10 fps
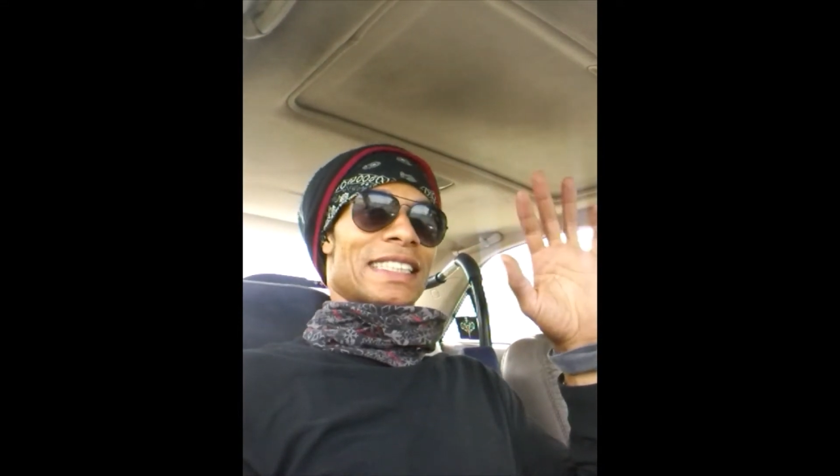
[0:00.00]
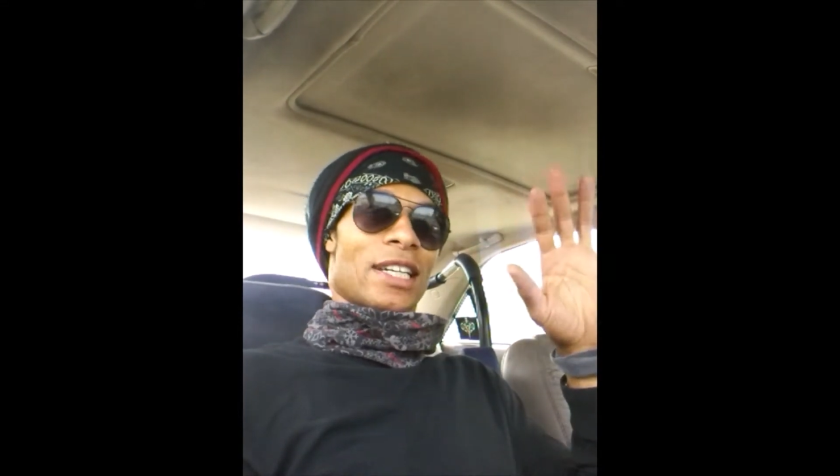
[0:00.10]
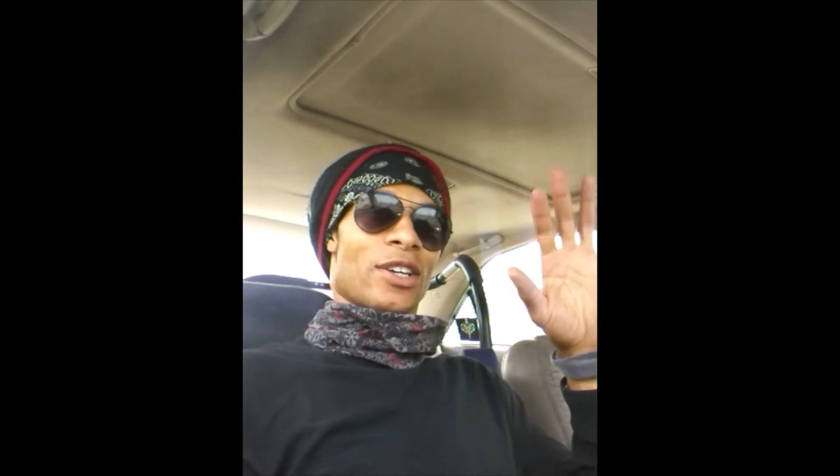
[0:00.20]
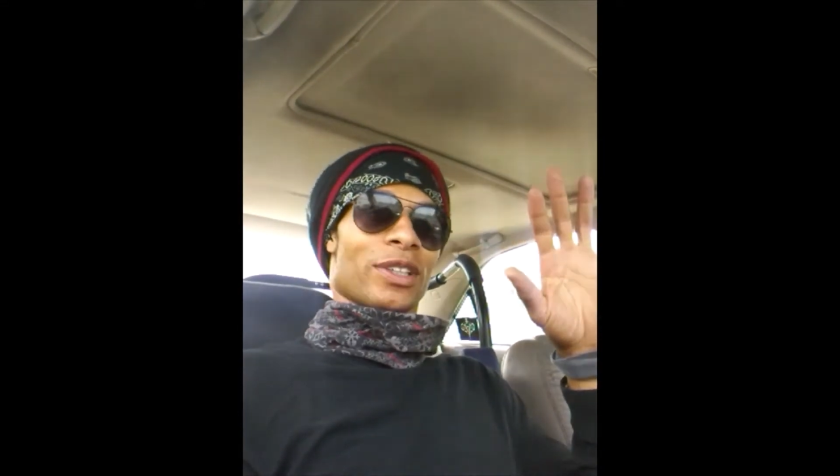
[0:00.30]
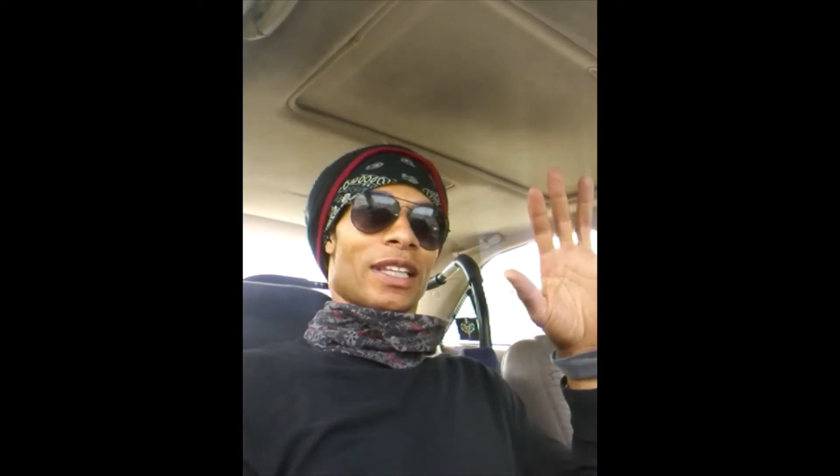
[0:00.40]

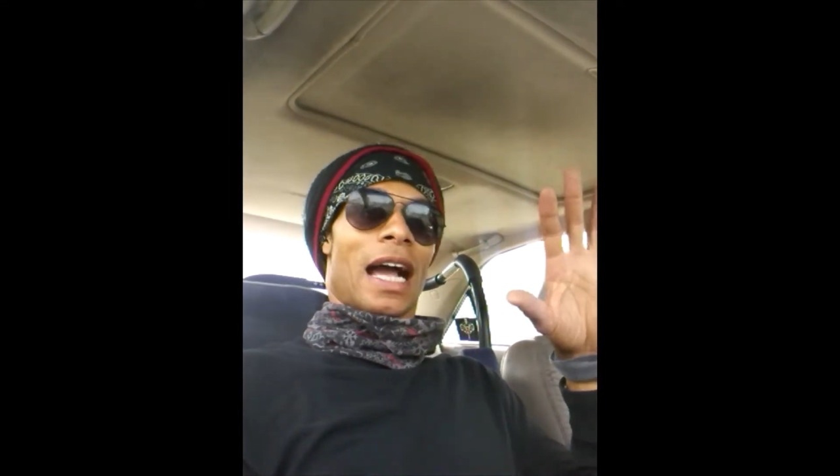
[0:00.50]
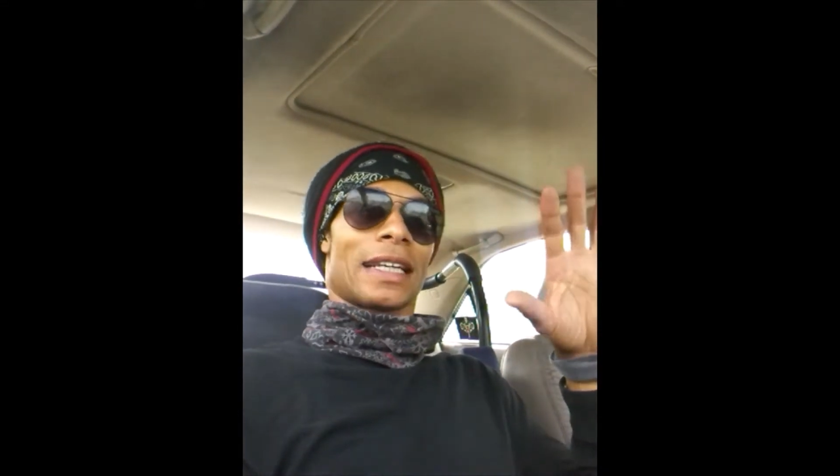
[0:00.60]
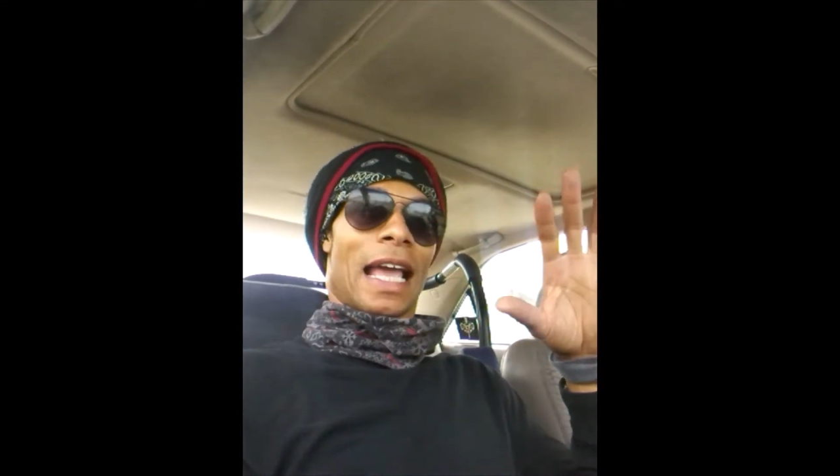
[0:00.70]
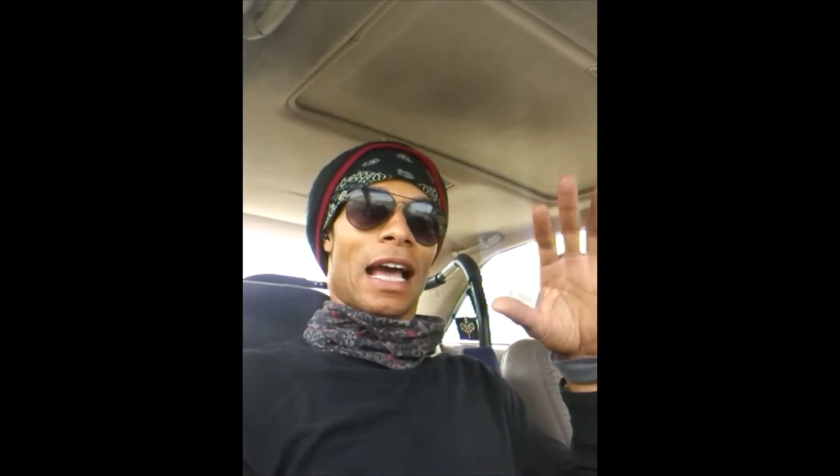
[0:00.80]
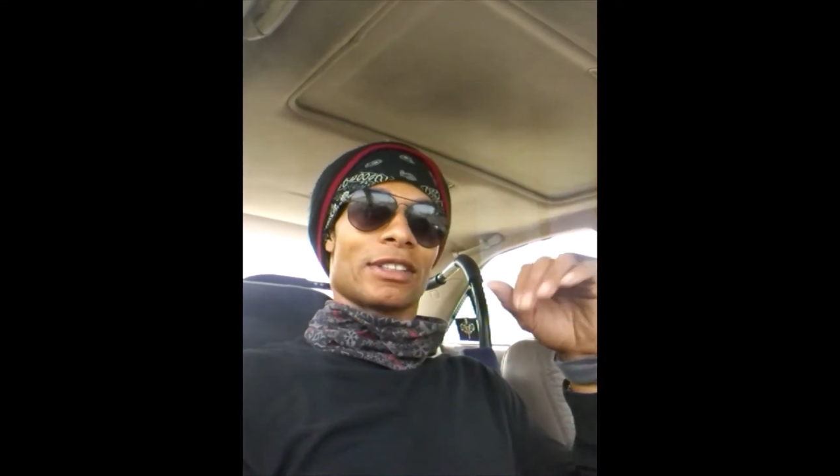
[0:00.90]
still in
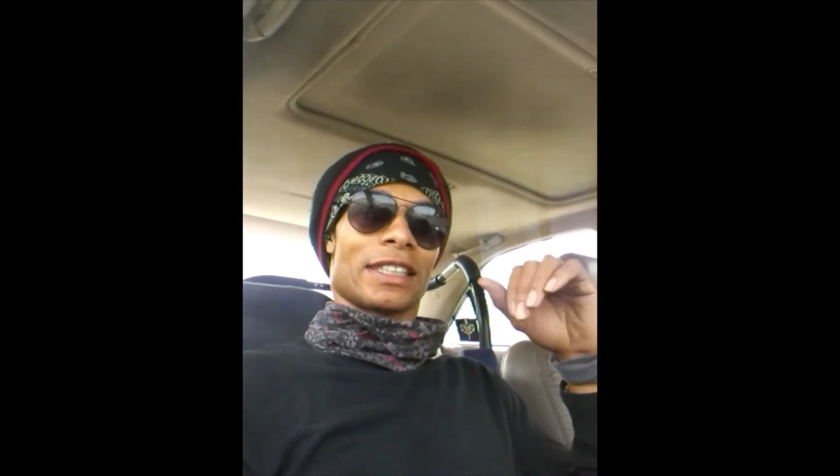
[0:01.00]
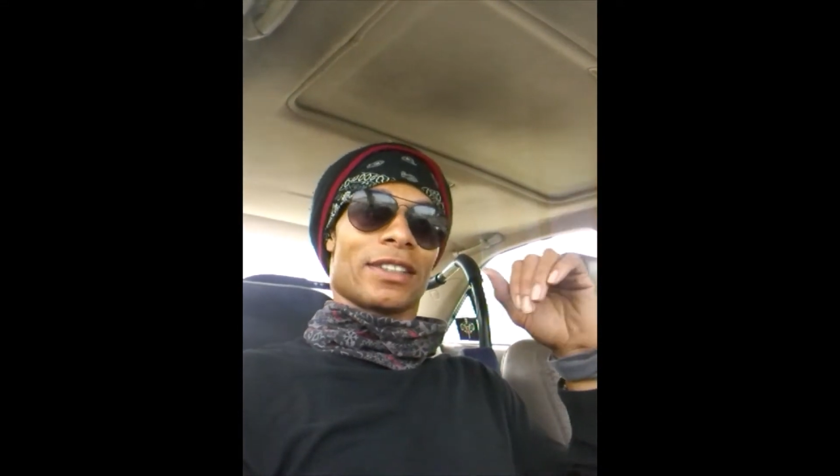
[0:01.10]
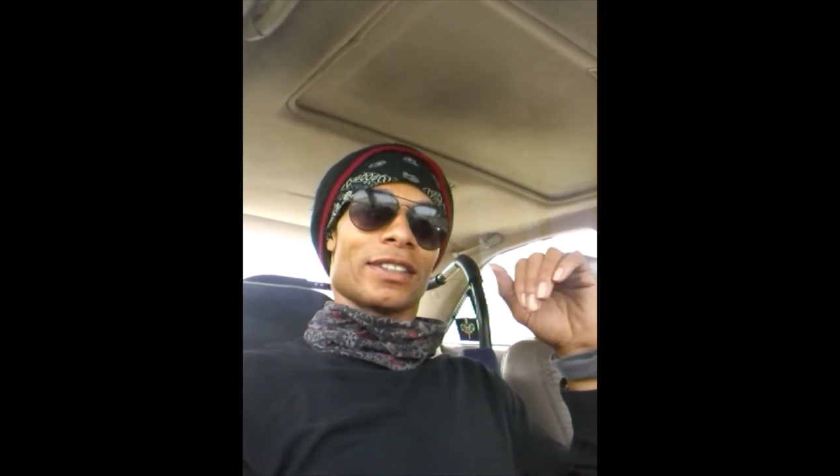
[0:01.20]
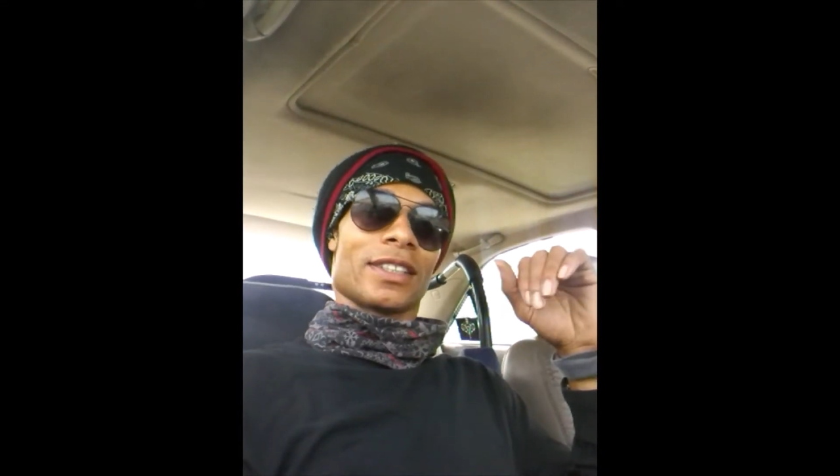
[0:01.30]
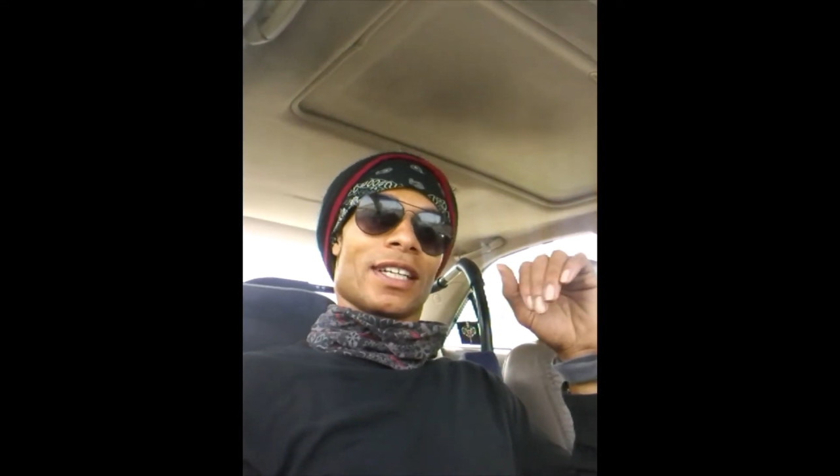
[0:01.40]
lockdown
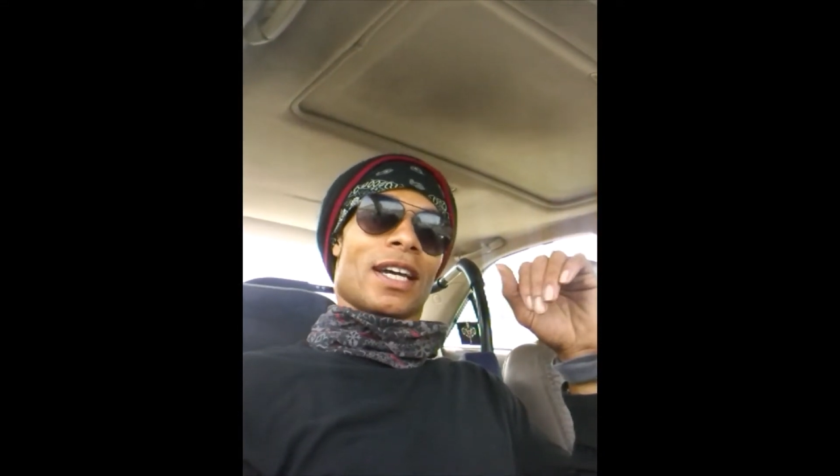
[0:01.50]
still,